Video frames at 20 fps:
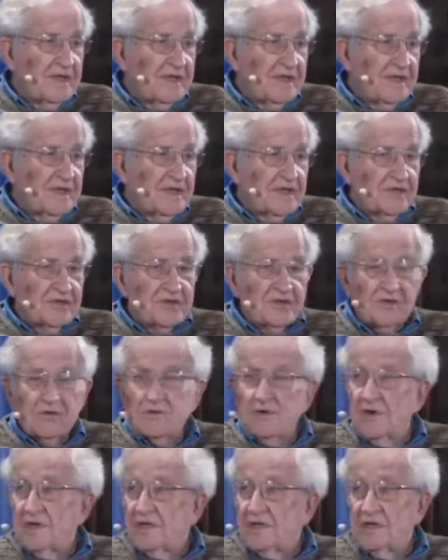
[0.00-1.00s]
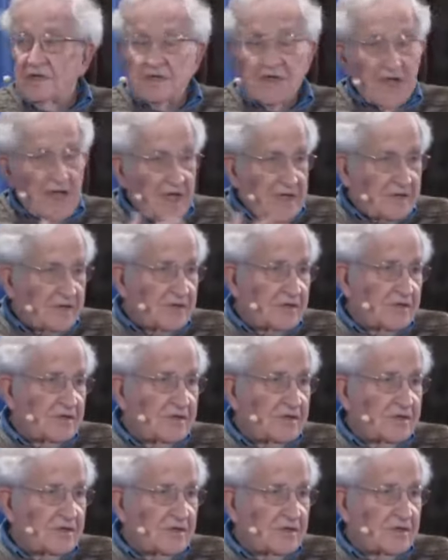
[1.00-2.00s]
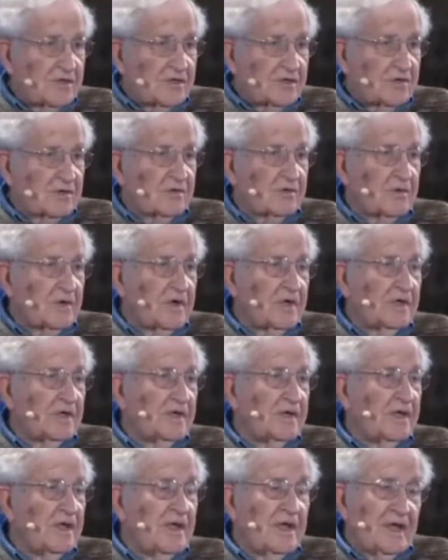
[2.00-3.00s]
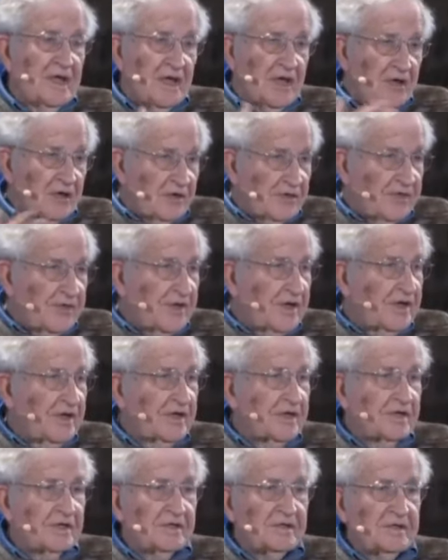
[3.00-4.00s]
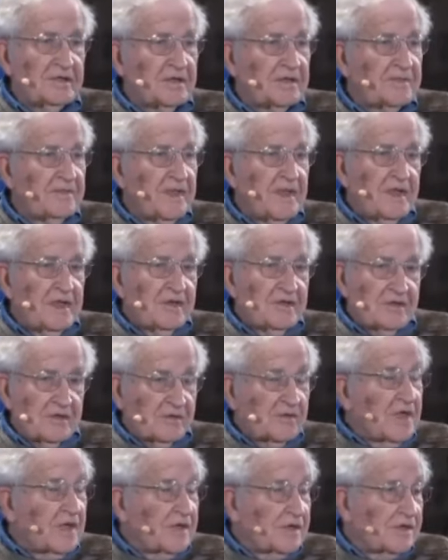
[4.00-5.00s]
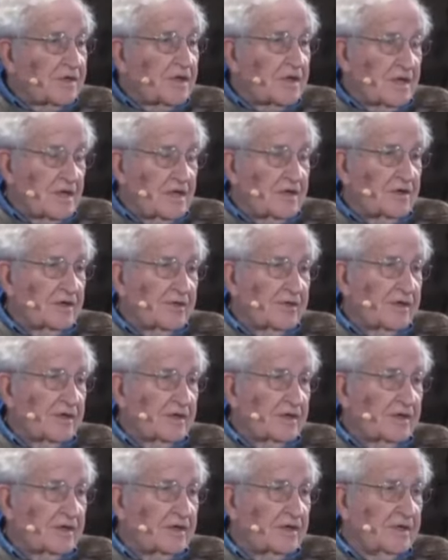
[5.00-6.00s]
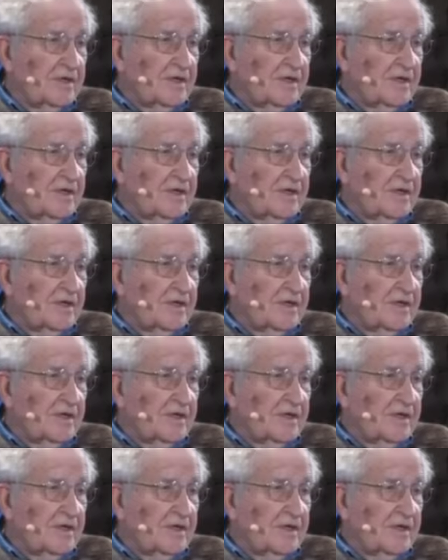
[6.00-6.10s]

It's true on taxes, it's true on health care. So take, say, health care.